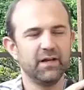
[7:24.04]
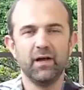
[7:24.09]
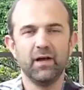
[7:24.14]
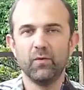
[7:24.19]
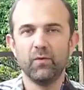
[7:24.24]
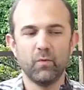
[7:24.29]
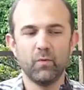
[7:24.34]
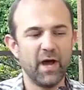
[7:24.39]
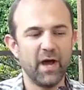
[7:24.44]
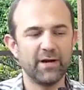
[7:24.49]

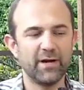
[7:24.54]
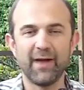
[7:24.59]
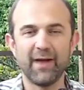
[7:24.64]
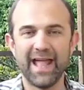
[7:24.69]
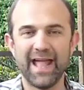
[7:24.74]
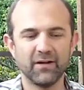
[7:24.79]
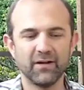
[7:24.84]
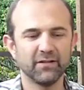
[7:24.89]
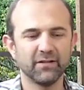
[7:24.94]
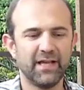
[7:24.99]
a wider
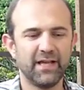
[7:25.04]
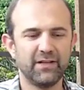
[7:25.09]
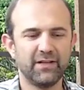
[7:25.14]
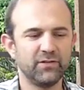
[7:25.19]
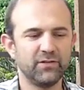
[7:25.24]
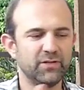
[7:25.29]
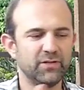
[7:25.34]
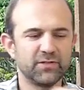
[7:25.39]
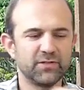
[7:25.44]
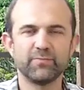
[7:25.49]
angle,
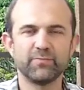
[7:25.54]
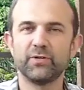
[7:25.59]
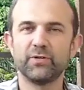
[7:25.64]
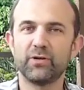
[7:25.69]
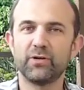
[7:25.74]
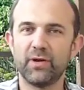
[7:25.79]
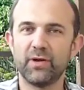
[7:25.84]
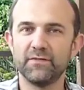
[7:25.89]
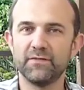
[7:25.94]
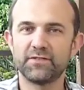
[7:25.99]
and you can do some
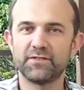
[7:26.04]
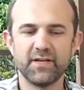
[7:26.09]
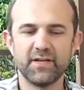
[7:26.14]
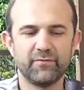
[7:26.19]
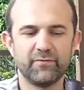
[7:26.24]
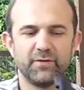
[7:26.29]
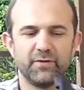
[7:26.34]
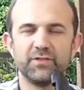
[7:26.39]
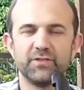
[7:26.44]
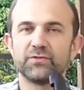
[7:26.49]
pretty creative
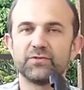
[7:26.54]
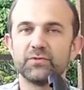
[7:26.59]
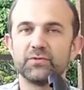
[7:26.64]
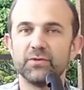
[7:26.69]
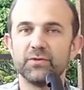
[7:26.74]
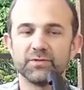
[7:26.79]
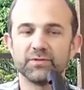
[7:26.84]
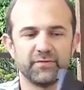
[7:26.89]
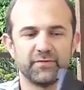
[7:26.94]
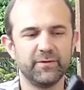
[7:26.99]
stuff with these
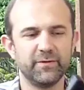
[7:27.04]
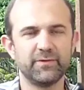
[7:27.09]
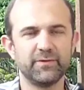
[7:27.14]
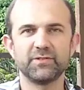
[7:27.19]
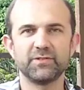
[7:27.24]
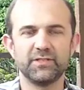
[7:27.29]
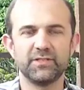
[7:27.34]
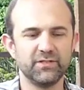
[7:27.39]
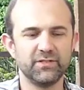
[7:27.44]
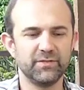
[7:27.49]
screw holes if you're
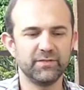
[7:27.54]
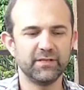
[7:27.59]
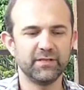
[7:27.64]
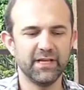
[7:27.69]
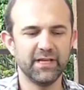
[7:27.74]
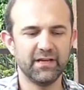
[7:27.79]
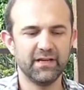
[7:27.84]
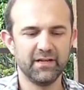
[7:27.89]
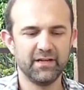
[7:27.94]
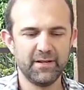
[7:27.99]
interested in
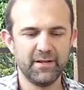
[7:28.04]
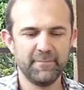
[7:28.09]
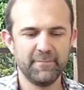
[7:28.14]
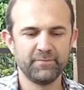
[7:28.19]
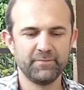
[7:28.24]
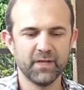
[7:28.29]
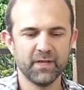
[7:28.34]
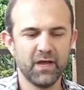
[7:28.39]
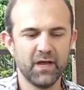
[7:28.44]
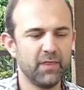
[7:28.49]
doing that.
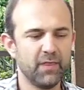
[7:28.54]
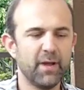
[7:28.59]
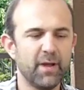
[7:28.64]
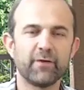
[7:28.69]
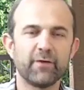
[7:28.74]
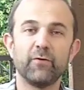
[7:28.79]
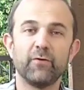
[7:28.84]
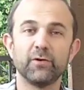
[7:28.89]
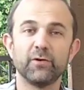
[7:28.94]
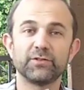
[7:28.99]
The
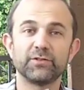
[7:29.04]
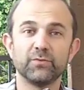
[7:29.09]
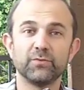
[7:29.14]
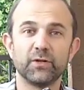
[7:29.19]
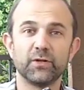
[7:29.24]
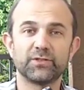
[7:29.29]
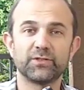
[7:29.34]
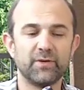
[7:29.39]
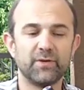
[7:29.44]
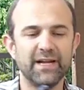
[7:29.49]
microphone also
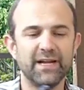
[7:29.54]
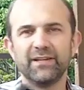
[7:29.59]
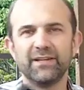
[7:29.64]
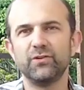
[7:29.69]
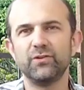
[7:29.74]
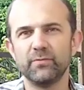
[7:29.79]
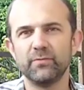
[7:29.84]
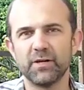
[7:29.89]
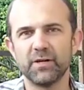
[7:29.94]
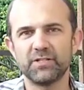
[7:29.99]
works great. I
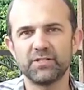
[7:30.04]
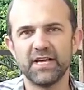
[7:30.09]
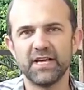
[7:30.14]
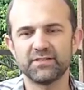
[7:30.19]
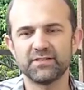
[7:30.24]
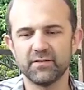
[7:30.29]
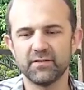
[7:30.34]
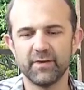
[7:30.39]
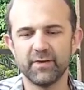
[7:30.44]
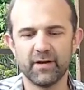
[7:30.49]
didn't do much
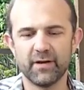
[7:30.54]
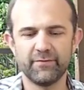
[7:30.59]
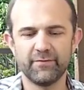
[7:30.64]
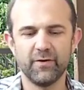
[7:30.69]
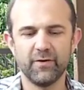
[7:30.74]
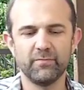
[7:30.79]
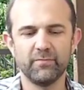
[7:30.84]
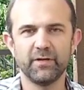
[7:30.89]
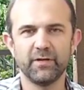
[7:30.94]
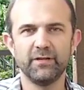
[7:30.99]
tests of the
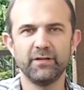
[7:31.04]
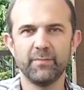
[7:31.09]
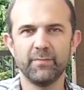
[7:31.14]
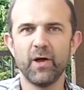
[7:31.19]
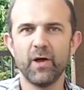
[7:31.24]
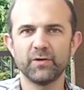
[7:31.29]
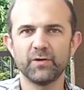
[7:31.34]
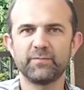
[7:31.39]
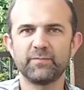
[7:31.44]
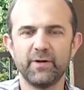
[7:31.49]
microphone, but in
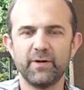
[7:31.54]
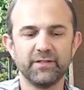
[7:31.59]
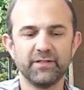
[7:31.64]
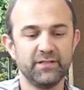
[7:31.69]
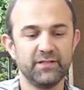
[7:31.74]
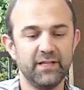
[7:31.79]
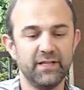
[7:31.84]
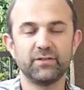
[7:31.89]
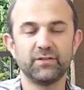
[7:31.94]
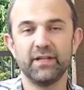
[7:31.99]
my own
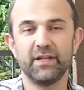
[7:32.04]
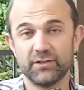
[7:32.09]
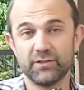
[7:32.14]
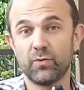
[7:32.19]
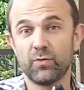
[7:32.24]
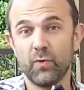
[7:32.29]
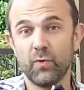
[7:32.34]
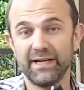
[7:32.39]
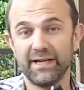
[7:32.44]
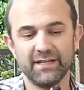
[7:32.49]
experience,
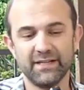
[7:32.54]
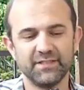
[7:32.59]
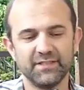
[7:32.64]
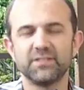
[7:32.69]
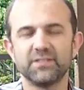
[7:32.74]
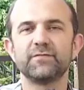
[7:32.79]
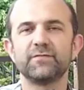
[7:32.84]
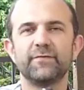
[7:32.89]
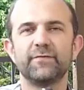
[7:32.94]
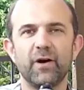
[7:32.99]
it's quite
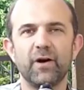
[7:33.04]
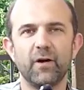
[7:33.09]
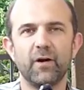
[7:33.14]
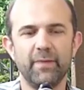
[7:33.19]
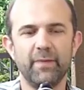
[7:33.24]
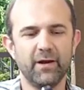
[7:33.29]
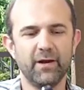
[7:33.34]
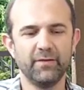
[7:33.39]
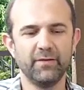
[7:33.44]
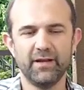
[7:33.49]
nice. It's
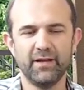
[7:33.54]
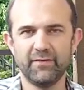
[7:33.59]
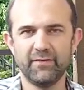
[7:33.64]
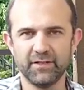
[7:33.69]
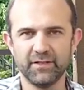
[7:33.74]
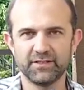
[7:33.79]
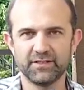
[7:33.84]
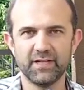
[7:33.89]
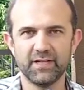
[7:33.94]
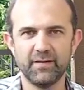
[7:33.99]
far better than
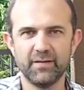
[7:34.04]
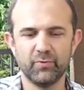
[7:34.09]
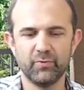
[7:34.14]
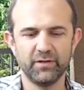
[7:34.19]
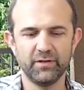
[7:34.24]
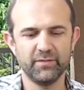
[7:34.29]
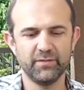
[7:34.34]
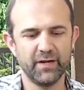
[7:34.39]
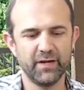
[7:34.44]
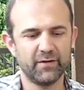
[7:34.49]
having a
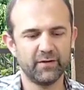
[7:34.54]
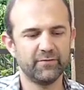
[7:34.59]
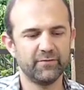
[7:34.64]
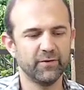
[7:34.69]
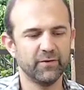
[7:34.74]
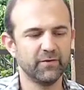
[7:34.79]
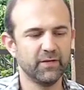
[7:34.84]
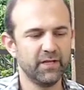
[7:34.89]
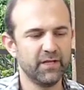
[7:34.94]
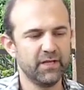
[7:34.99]
side-pointed
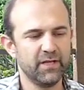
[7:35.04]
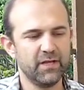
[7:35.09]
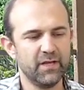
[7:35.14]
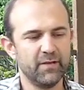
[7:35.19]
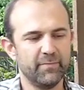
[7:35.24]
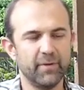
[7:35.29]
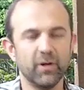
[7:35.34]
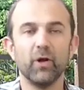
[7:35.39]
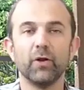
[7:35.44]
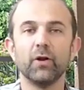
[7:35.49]
microphone.
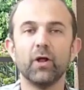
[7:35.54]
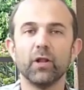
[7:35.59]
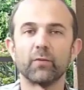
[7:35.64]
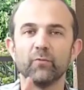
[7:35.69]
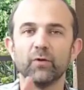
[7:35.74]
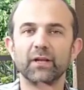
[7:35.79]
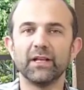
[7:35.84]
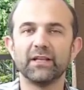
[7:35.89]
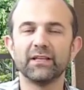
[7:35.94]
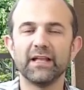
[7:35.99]
But all in all,
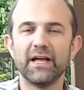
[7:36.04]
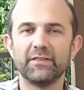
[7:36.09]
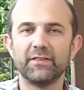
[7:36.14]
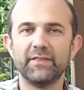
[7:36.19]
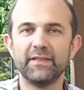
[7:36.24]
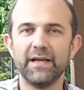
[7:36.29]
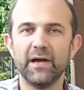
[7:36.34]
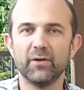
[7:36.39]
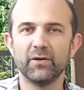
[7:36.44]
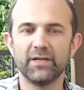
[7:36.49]
I'm really glad
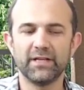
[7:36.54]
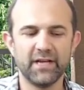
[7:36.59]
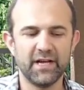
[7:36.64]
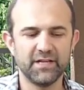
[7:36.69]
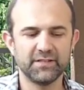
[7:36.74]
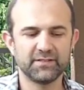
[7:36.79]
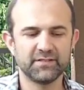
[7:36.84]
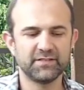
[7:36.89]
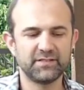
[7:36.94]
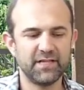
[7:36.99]
that the Owle
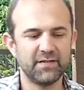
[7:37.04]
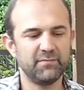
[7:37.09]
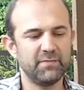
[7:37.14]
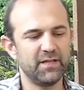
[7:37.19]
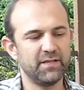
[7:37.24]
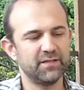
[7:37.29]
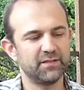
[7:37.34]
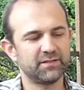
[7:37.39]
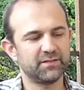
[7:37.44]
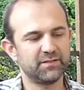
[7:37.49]
guys sent
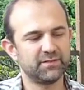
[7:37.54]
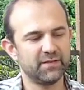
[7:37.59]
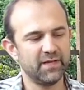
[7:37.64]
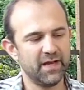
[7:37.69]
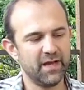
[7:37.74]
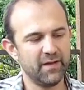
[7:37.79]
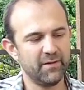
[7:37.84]
me this